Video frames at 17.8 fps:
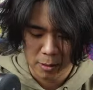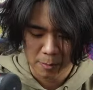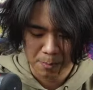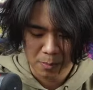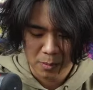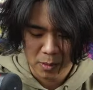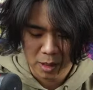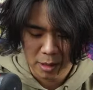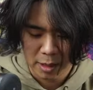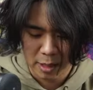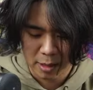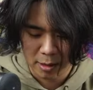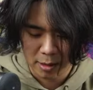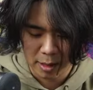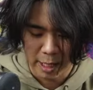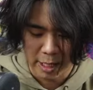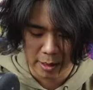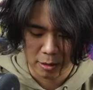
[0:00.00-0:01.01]

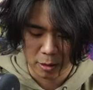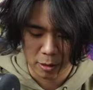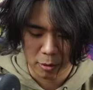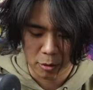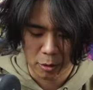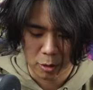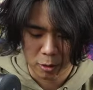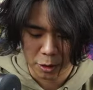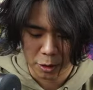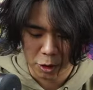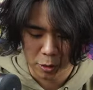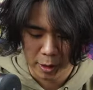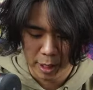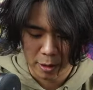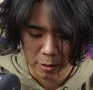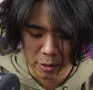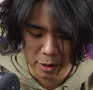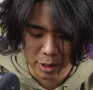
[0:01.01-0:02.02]
And that little whole
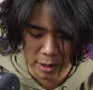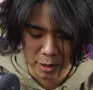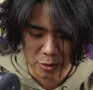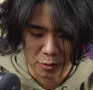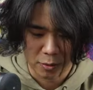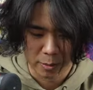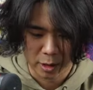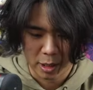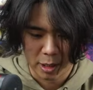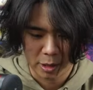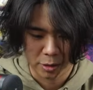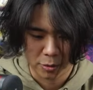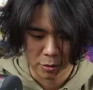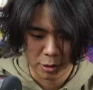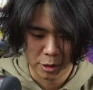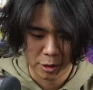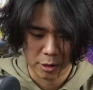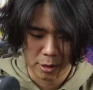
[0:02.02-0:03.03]
trail thing is from Lost
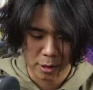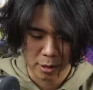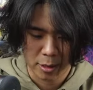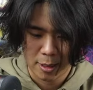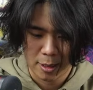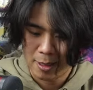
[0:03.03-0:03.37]
Origins?